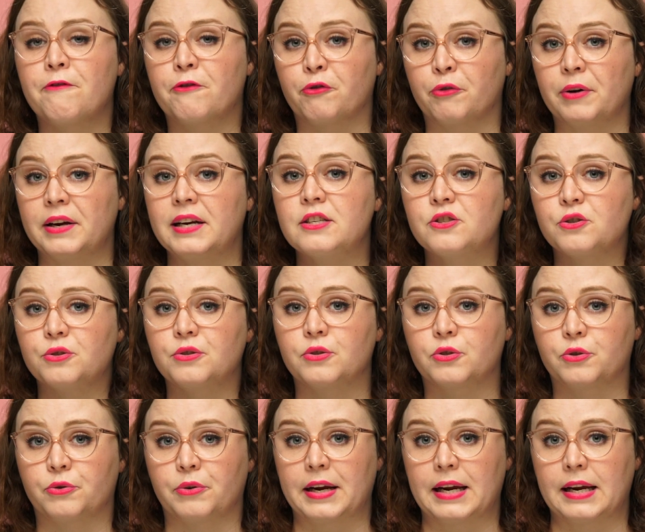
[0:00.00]
freeze your
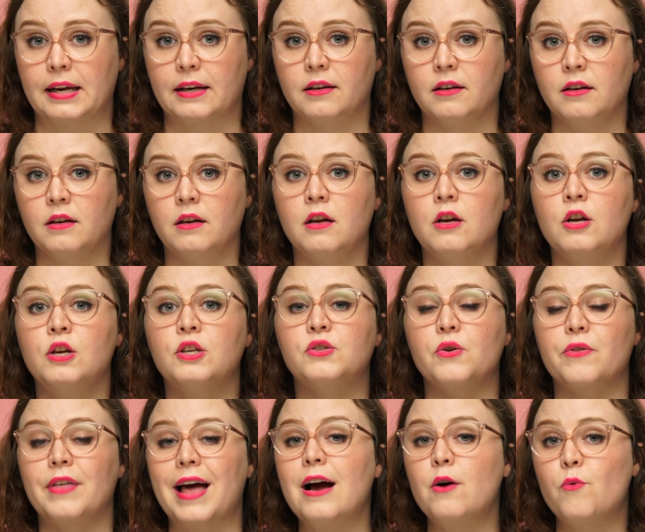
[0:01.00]
screen
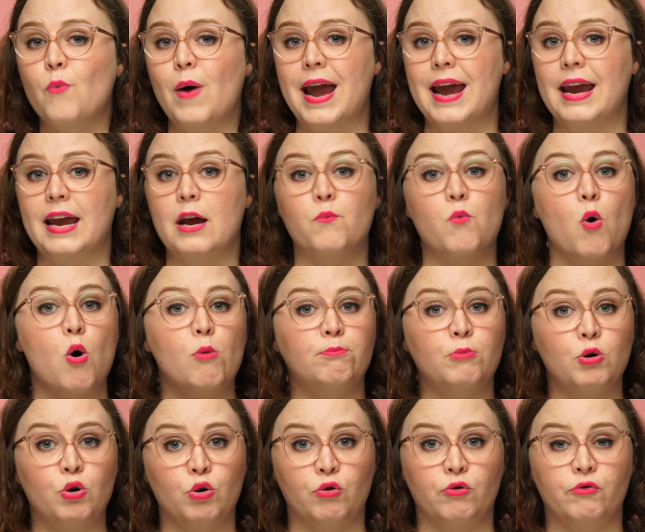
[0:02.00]
so that way it won't
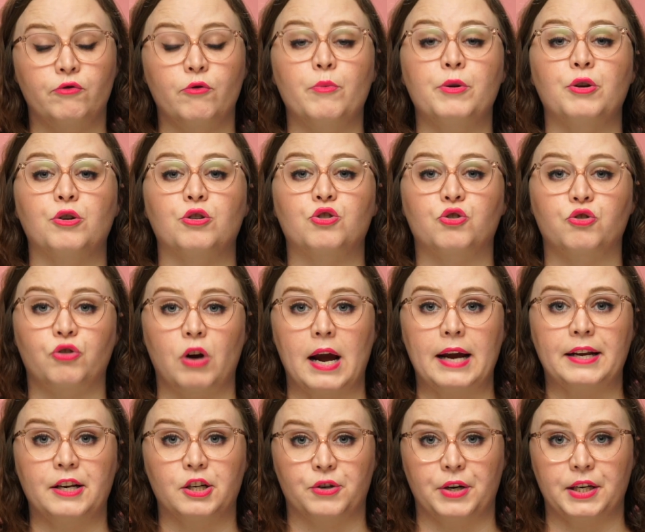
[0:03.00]
move when you're
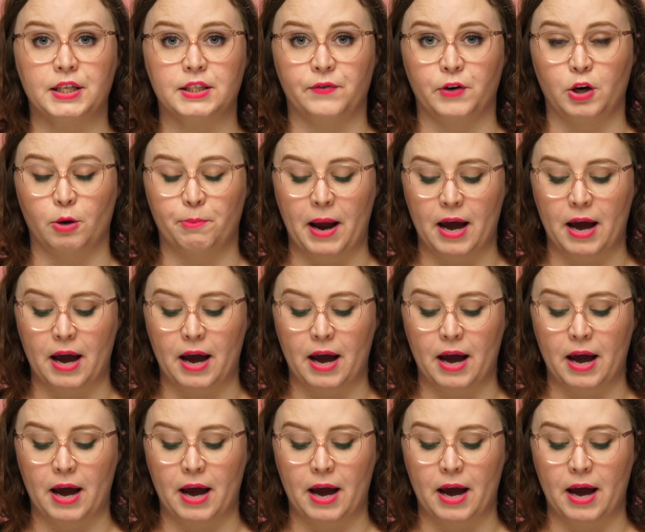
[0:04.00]
trying to transfer your